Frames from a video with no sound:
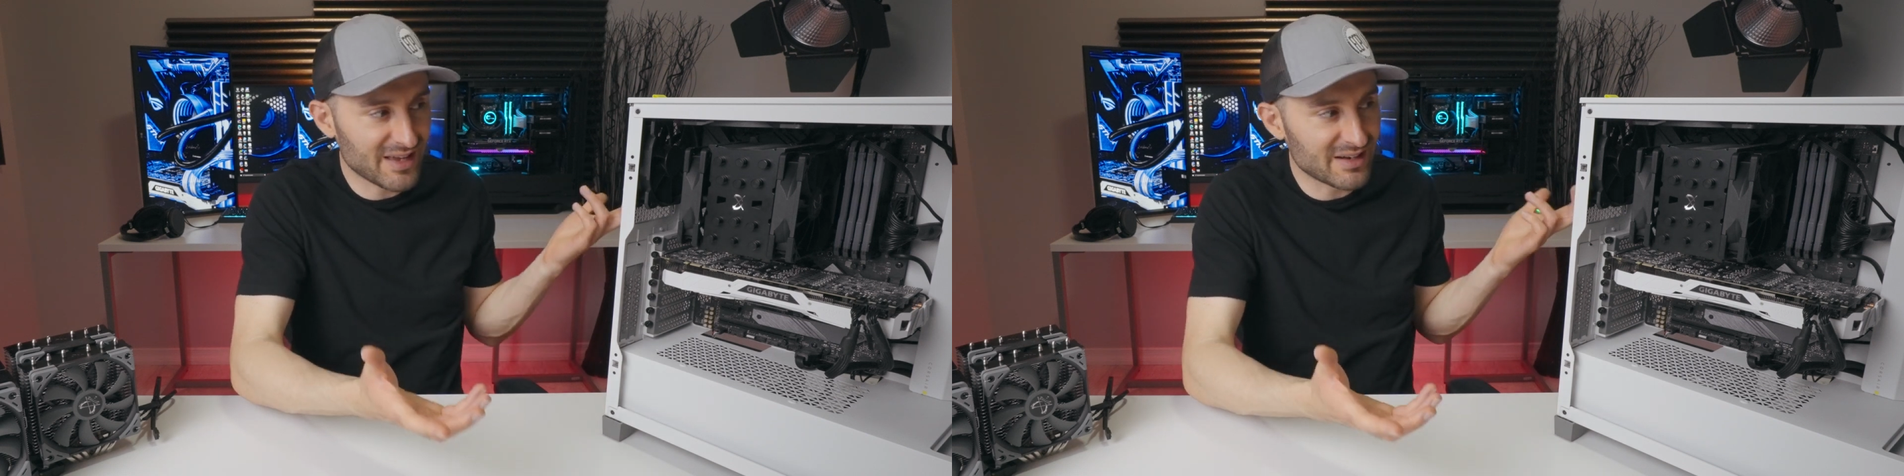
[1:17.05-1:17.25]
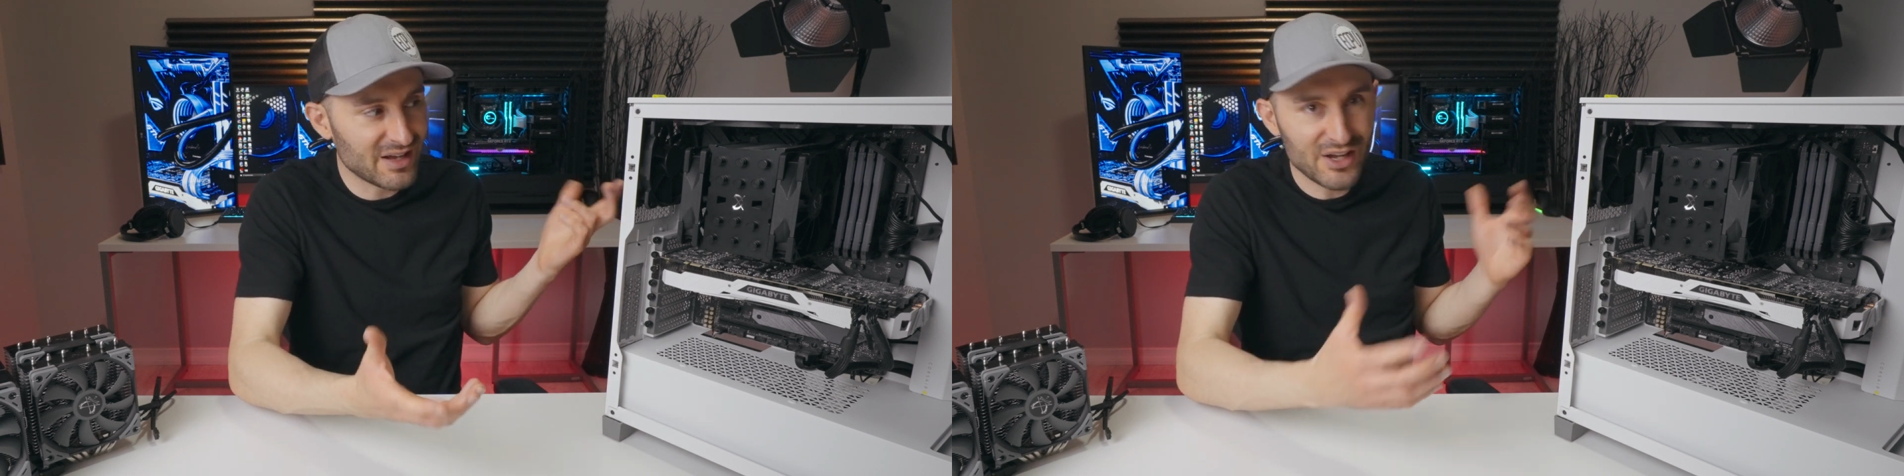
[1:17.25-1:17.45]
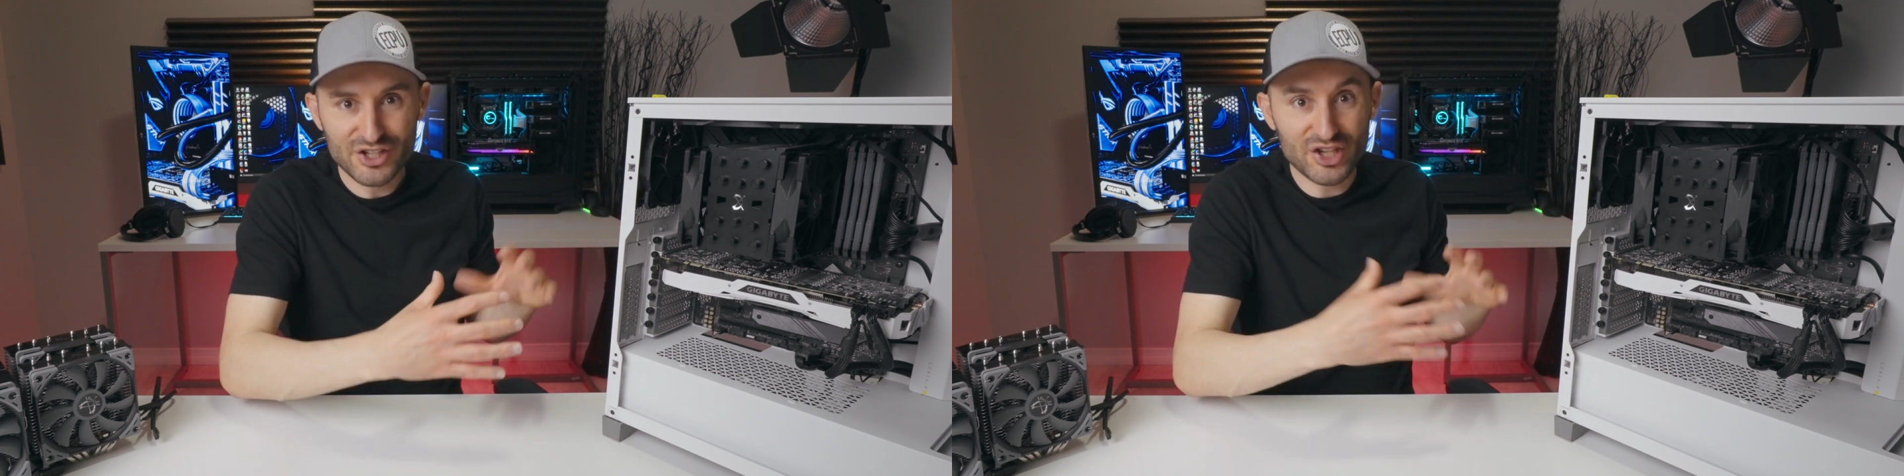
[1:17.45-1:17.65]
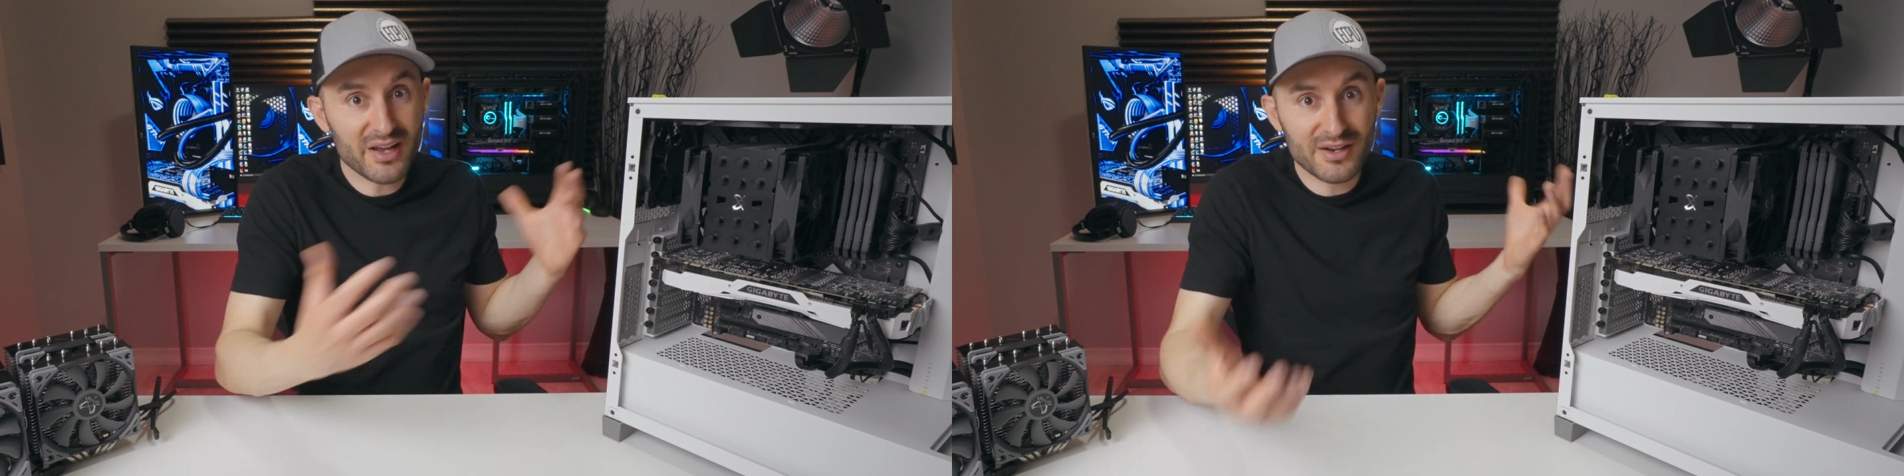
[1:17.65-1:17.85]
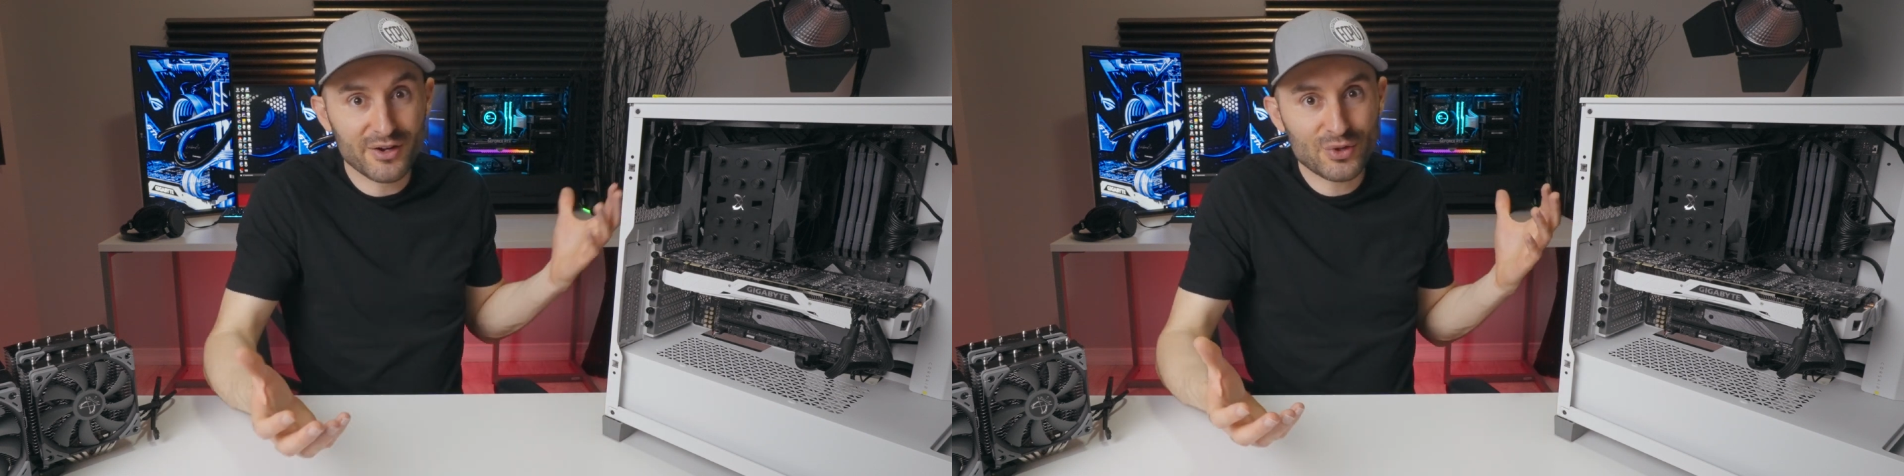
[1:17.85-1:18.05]
then
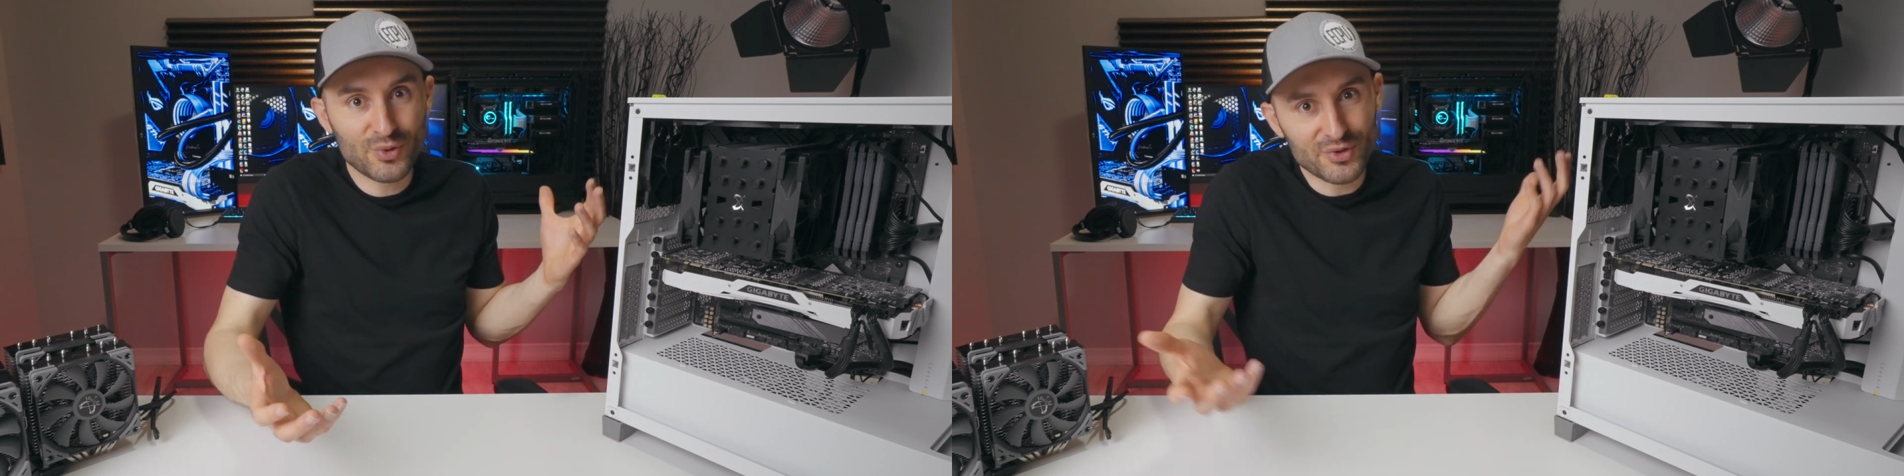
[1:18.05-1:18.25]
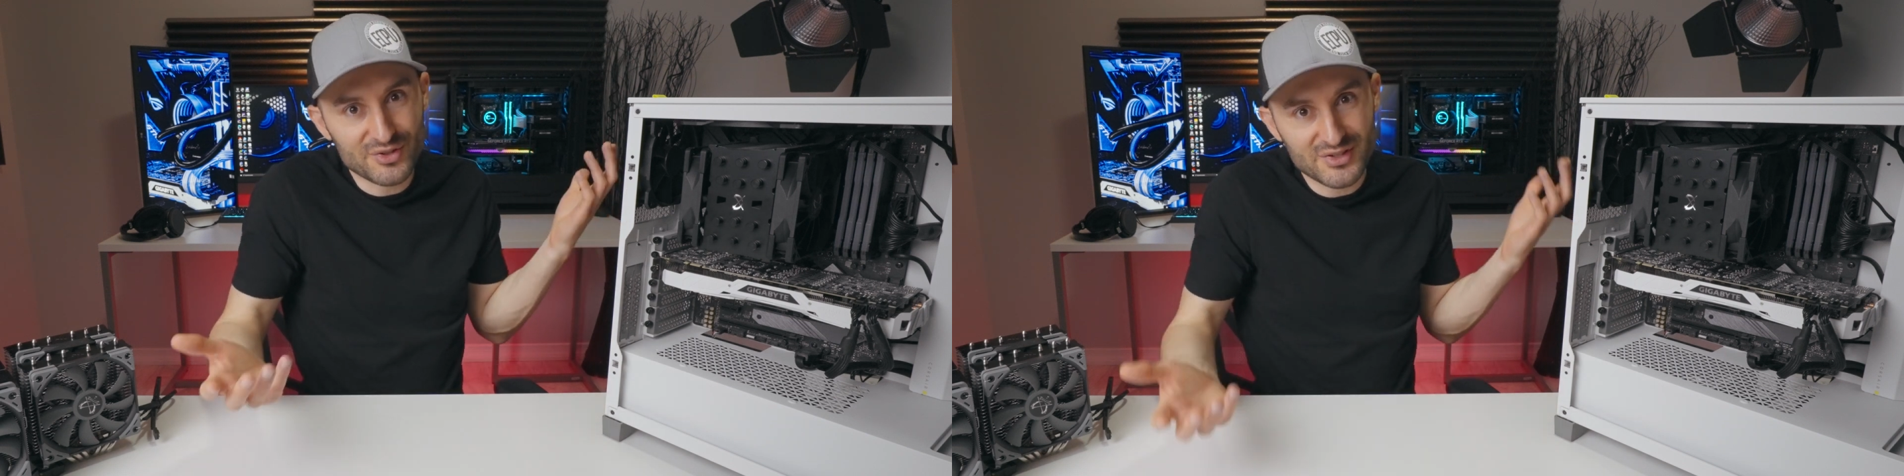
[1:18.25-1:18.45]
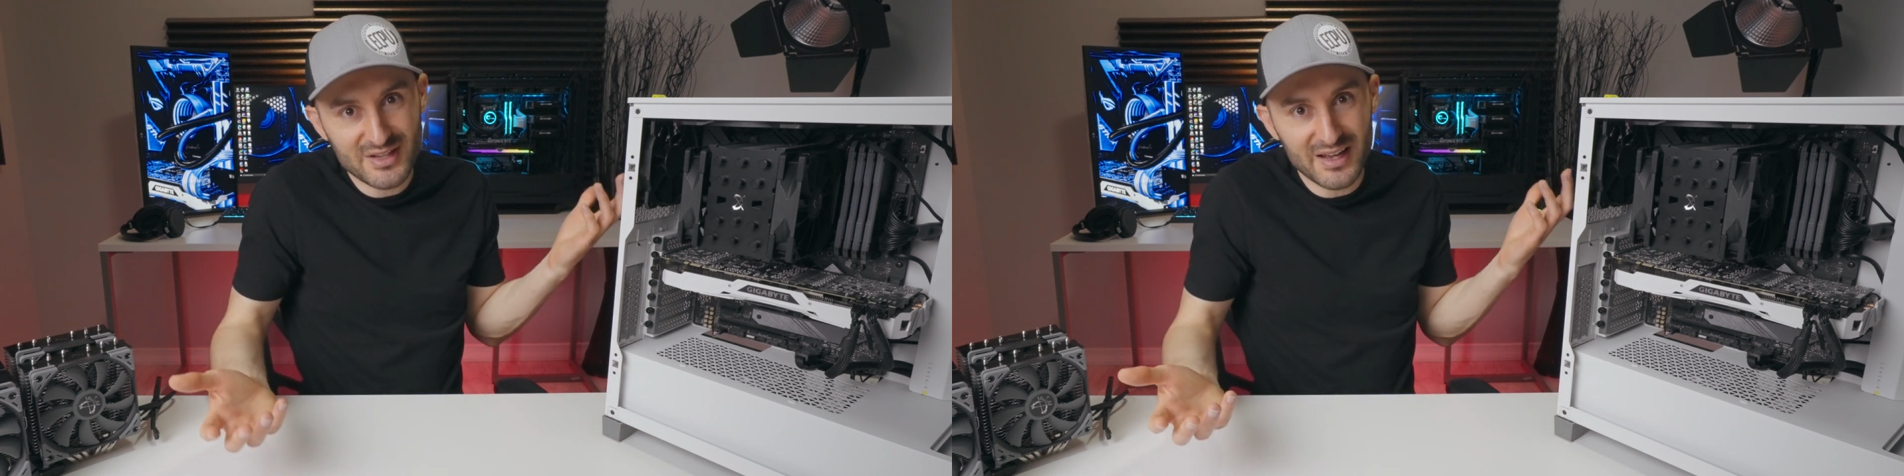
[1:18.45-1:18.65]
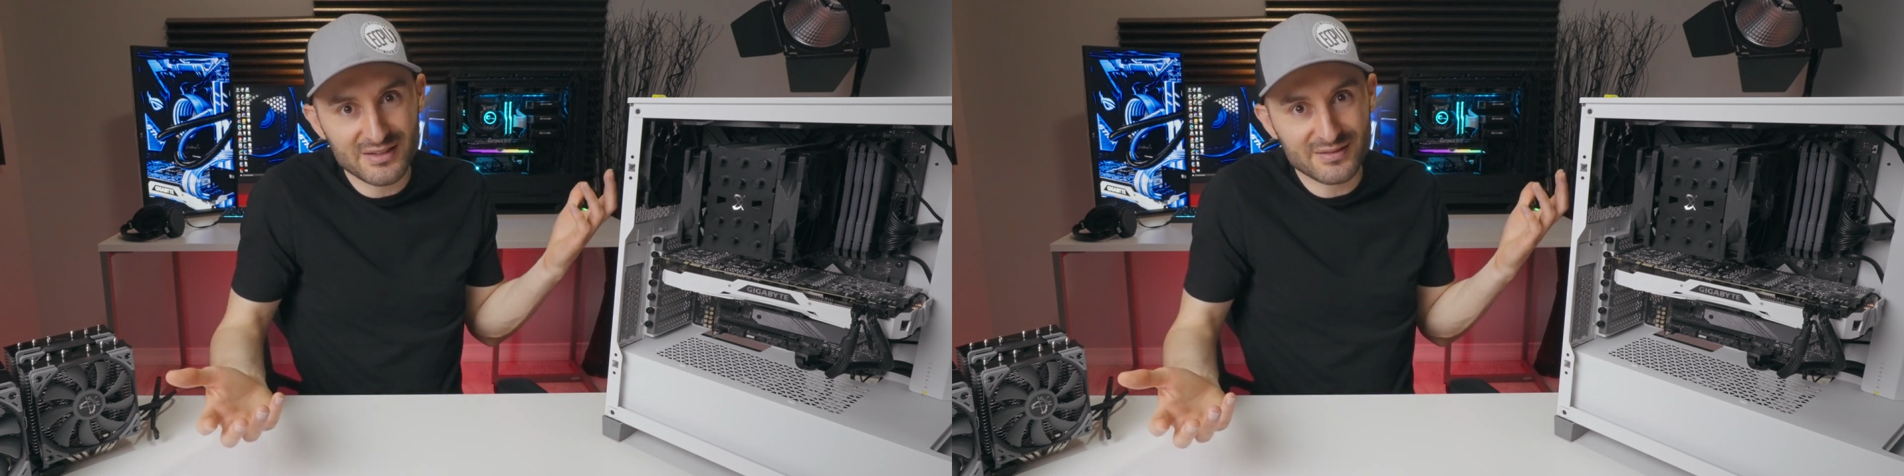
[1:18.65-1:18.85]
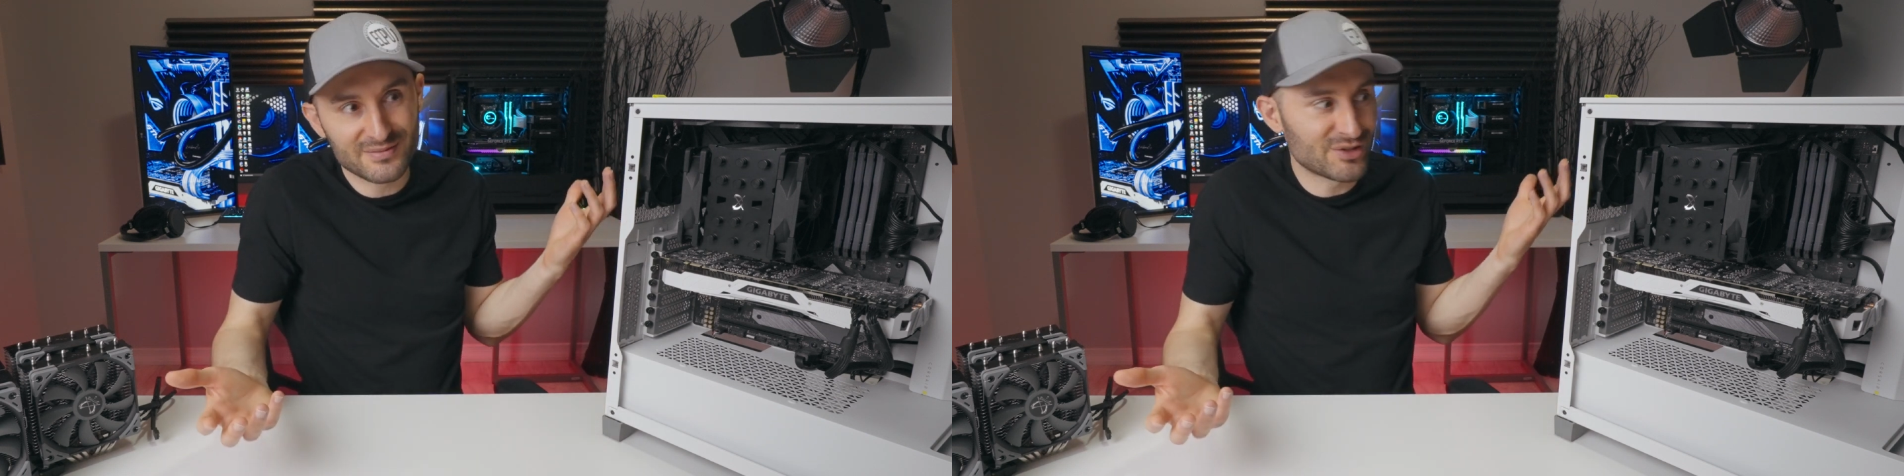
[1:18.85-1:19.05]
giant air coolers
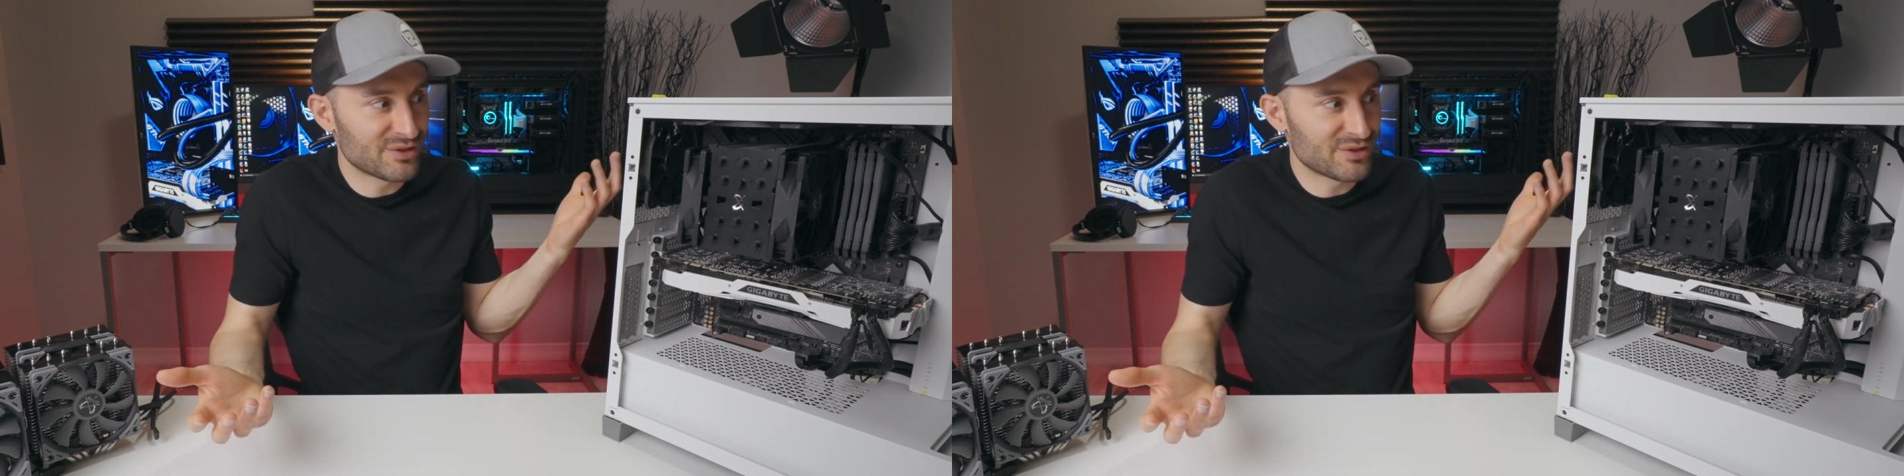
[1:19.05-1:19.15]
tend